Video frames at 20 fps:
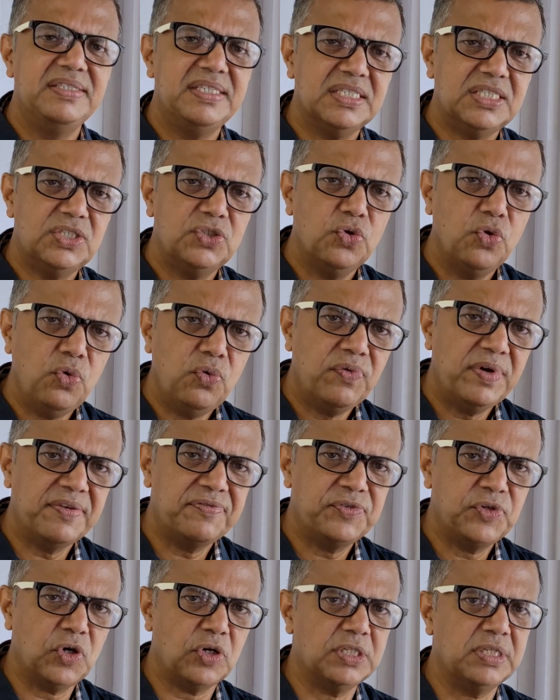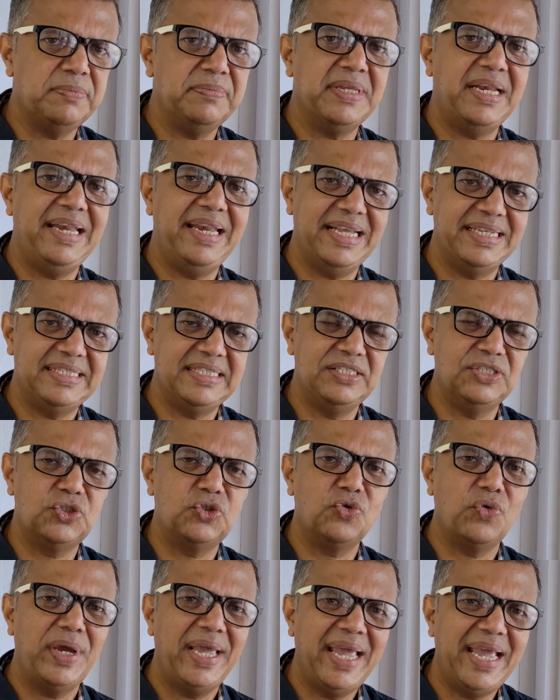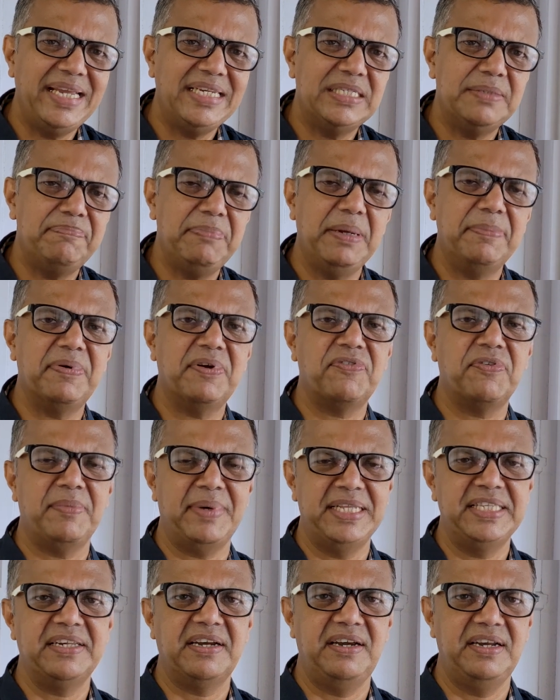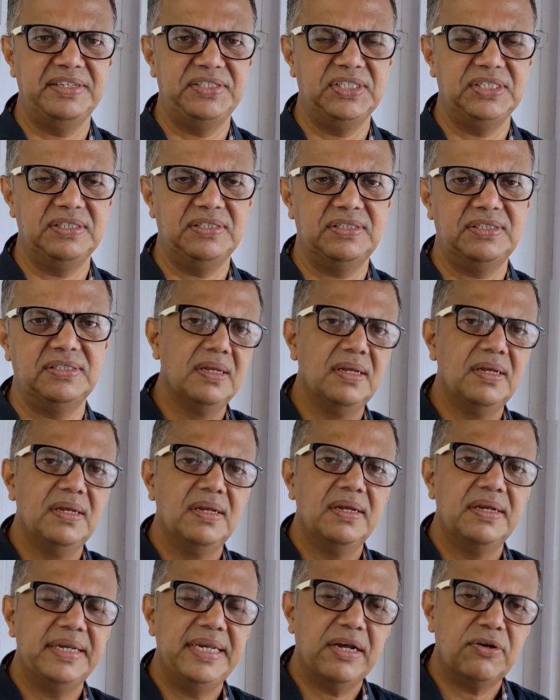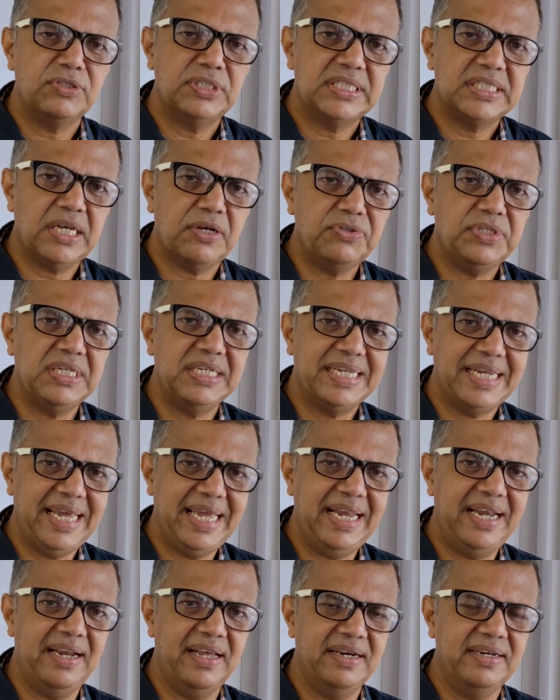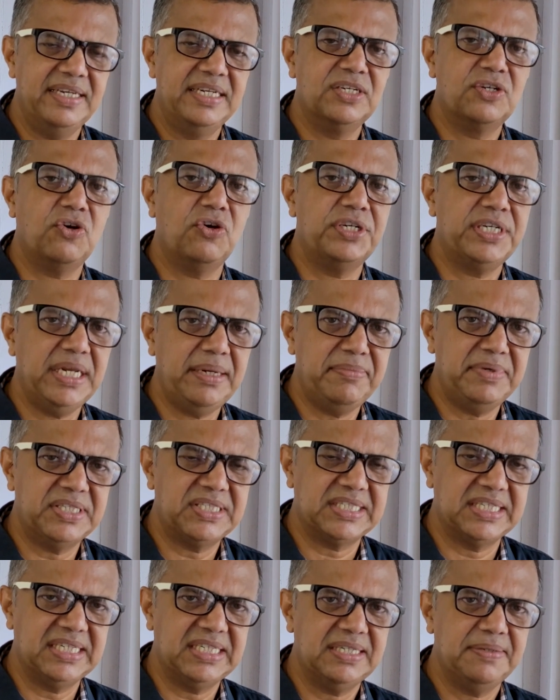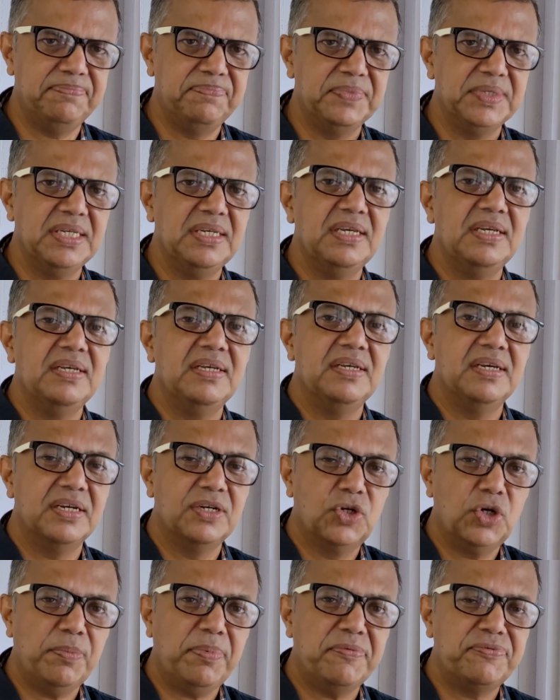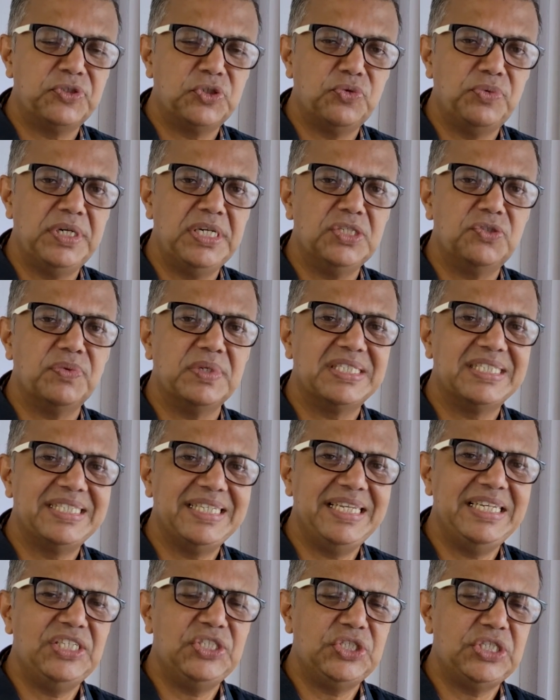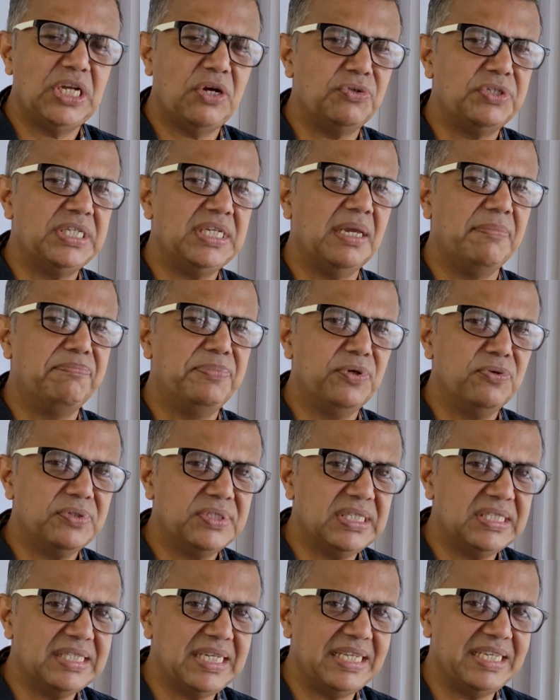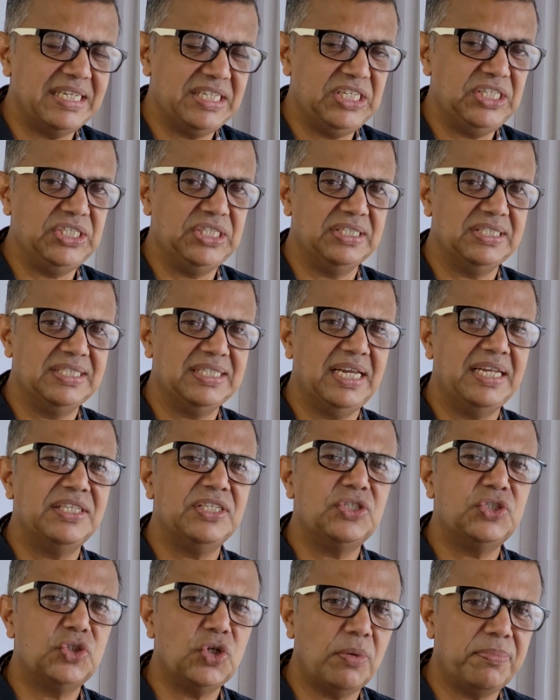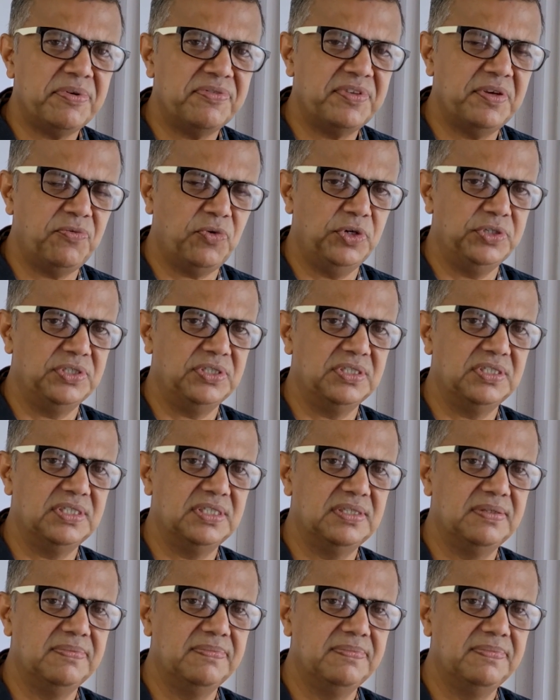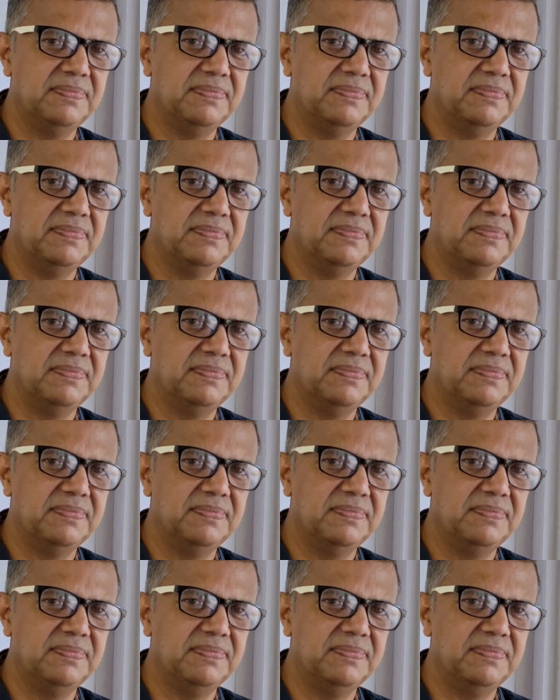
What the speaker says: Just who would have taught them the lessons to hate people from other religions? Down south in Kerala, in Kottayam district, a group of students was seen shouting abuses at the teachers at the top of their voices.